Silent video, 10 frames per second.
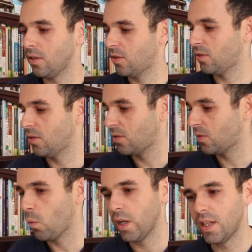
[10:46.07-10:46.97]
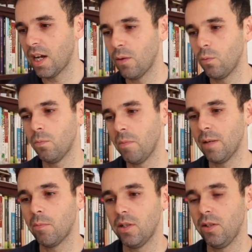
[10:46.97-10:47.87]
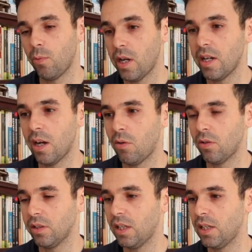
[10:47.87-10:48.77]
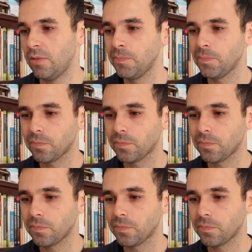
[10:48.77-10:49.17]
It's the way that I make money right now online,